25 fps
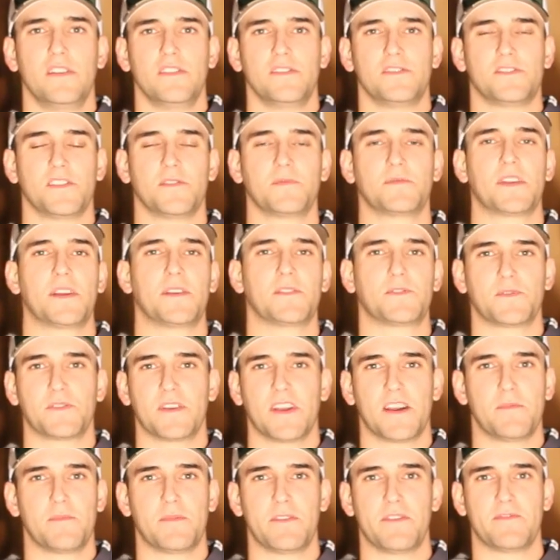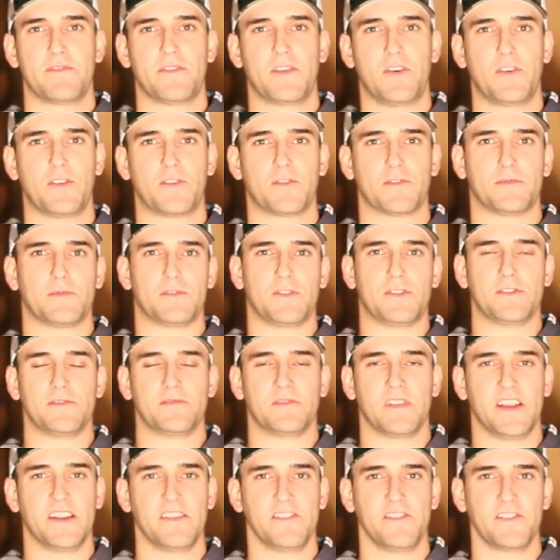Sometimes we got to be vulnerable,
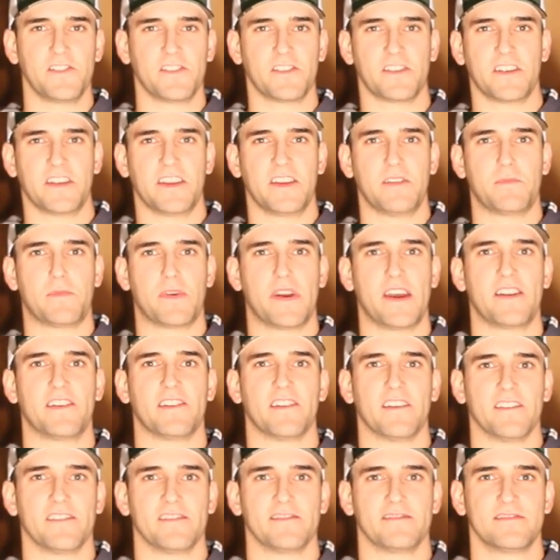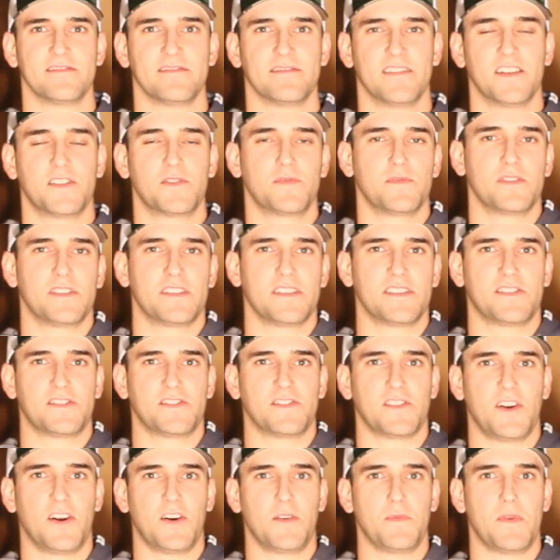and you're going to get better. That's what this
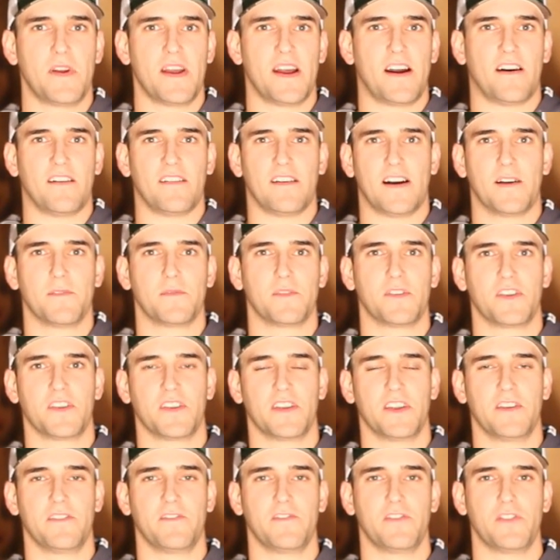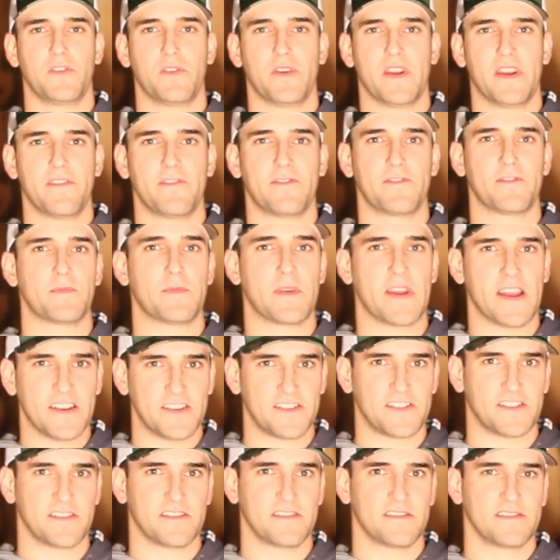is all about. I'm going to give you
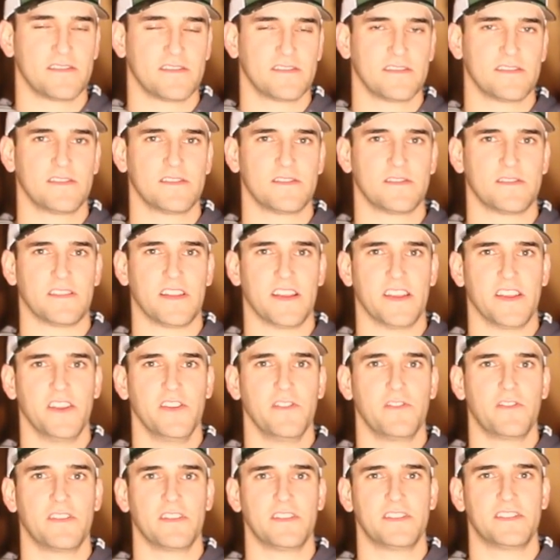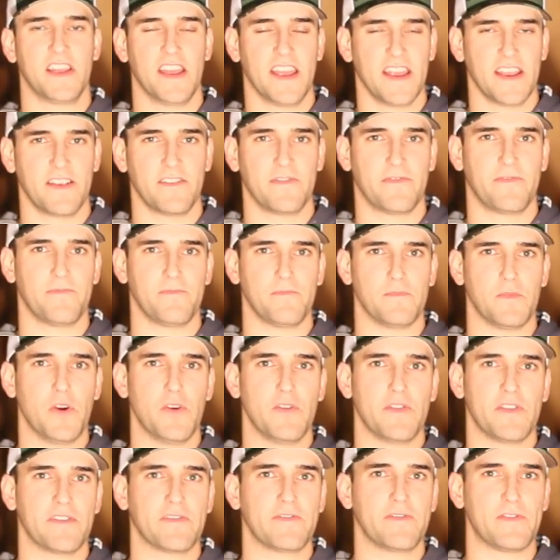information that you can take
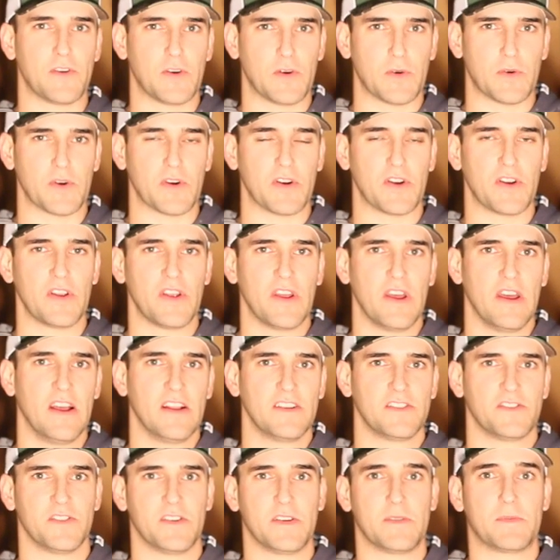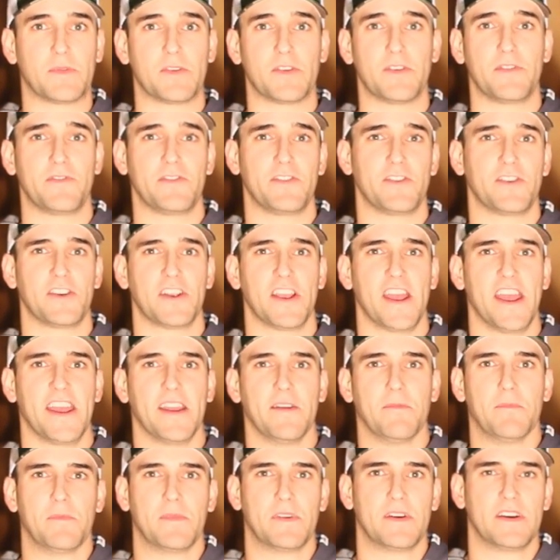moving forward to improve your
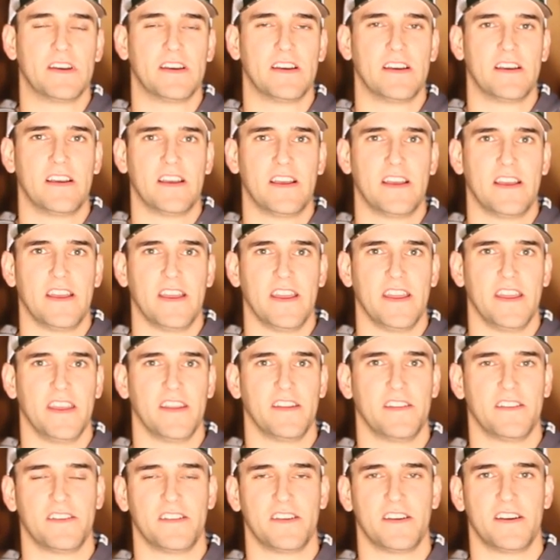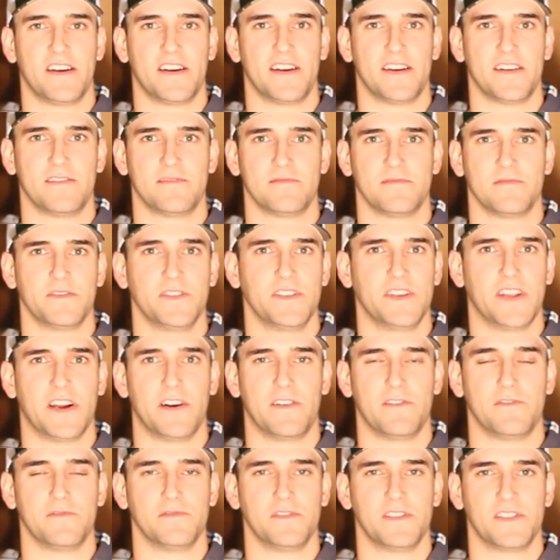game. And, you
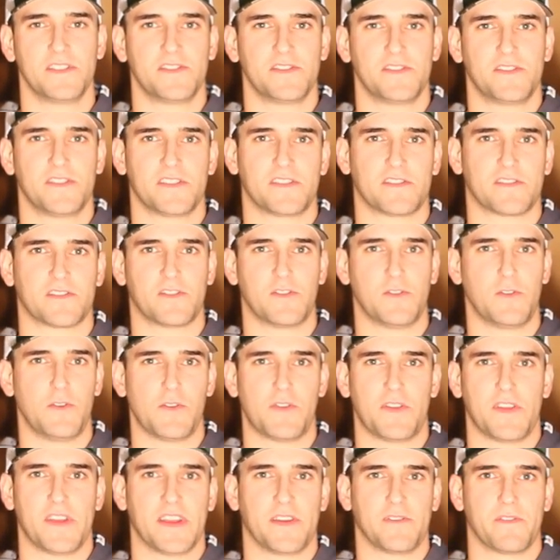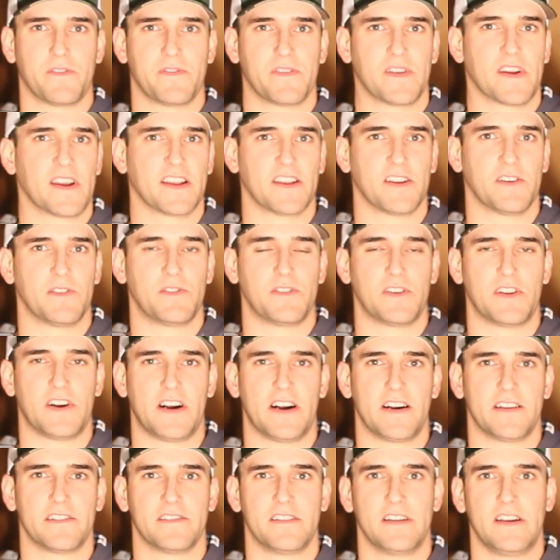know, this is just a cool thing we've got going
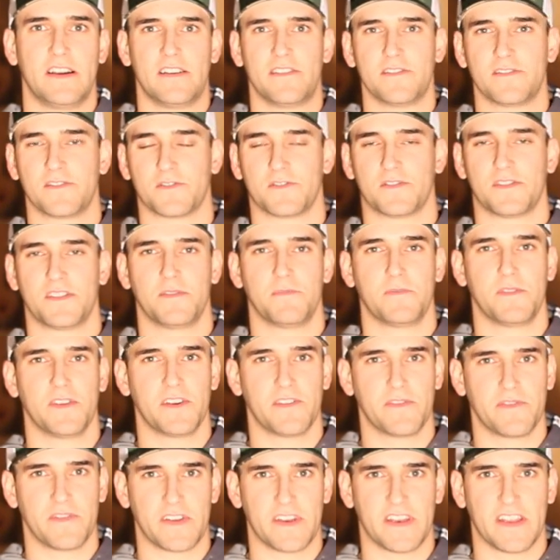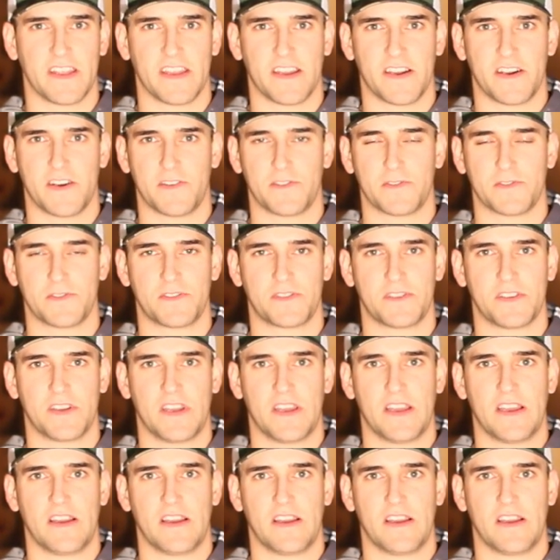on. So send me your videos.